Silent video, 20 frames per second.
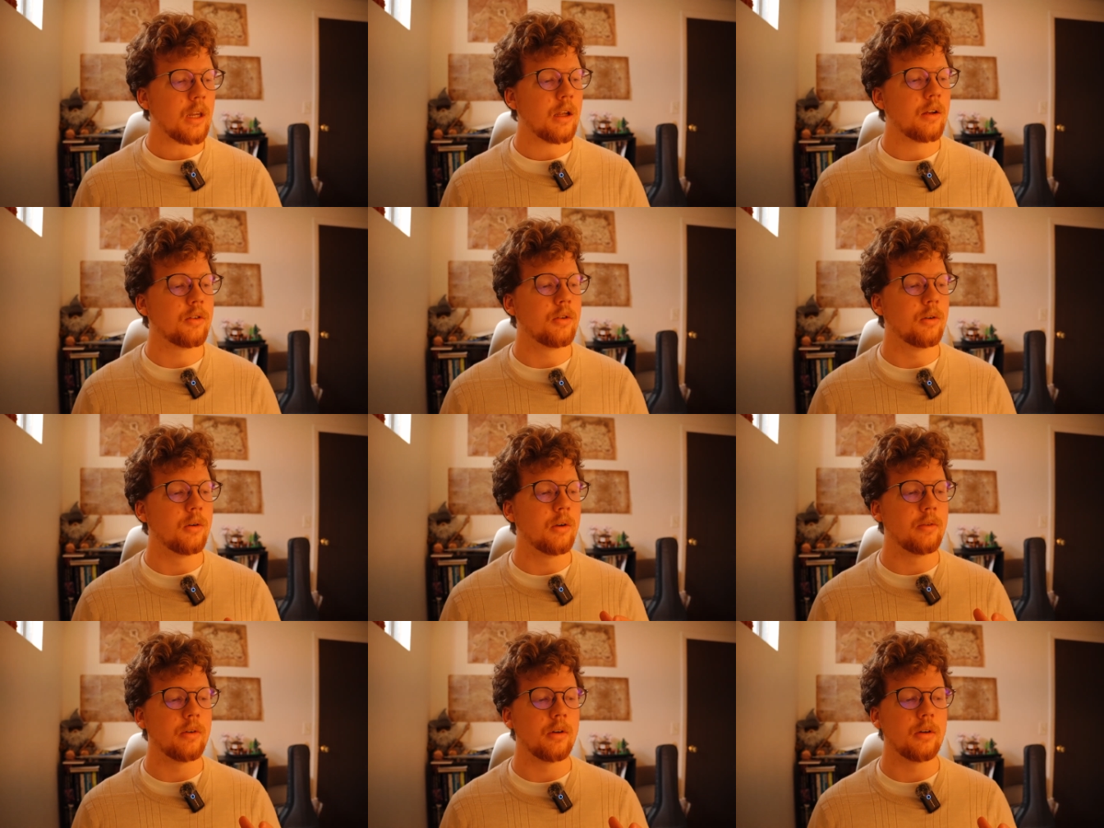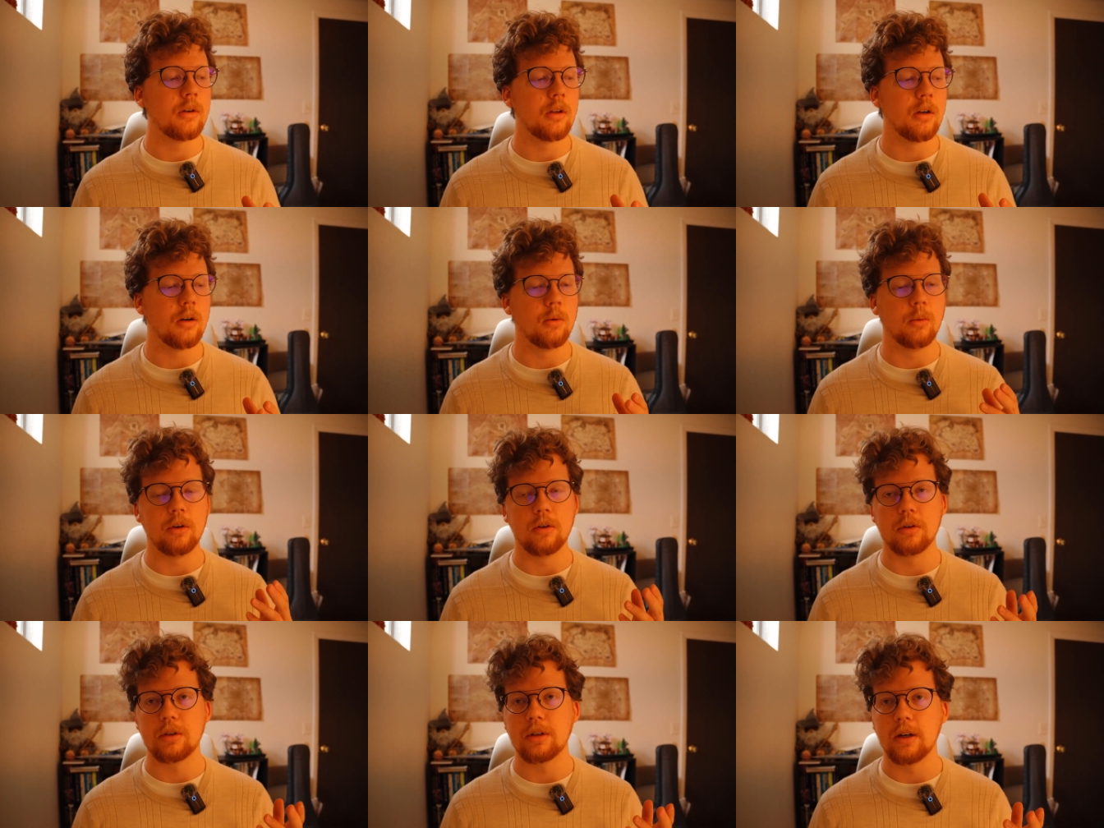So even,
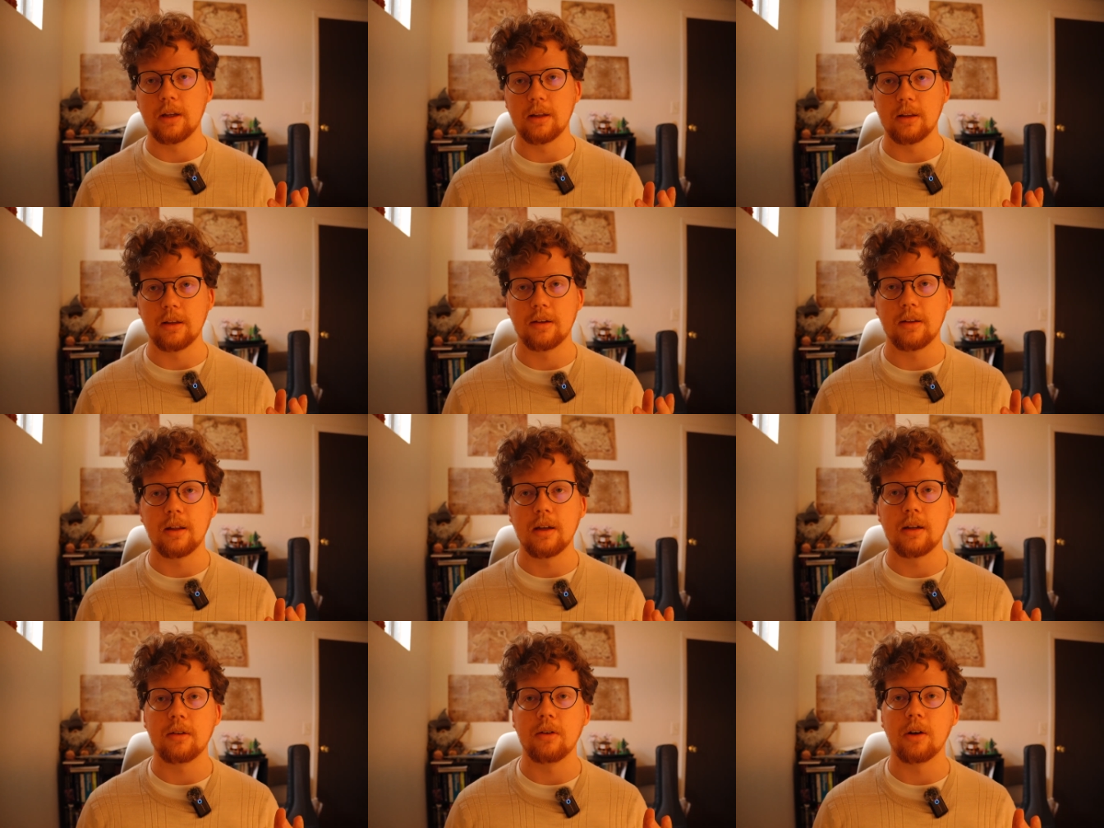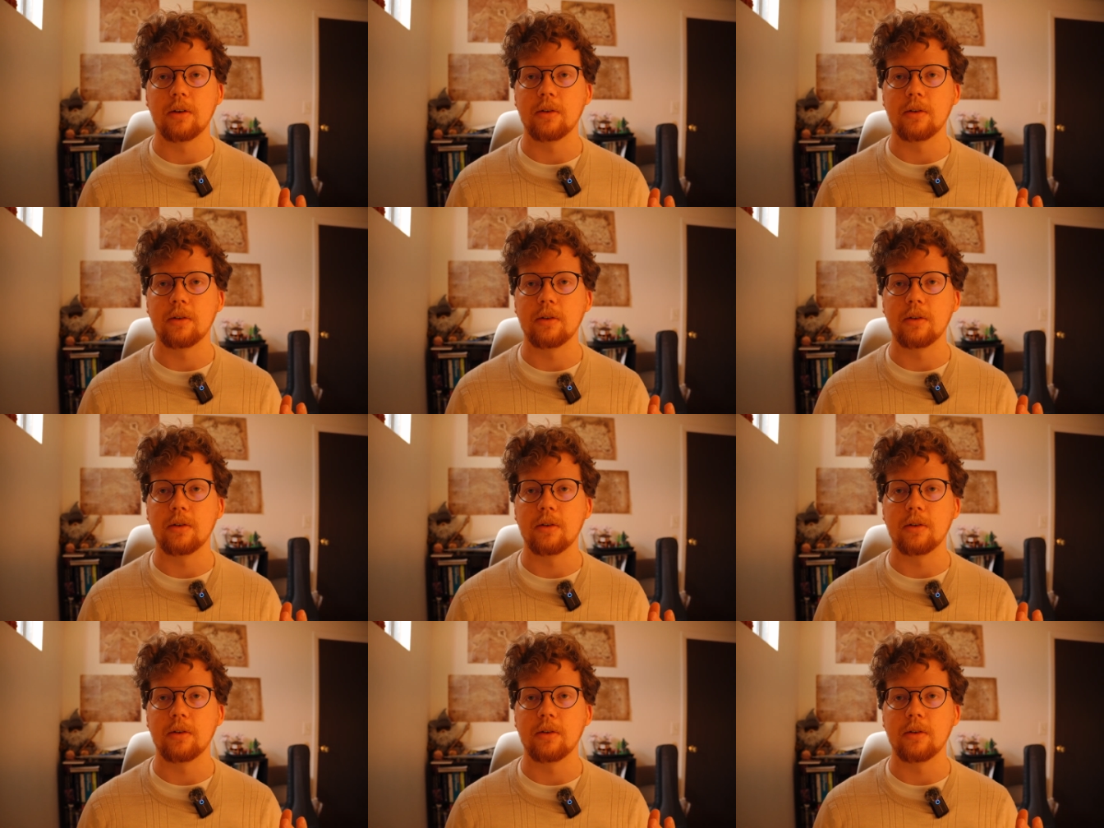when you're studying these things,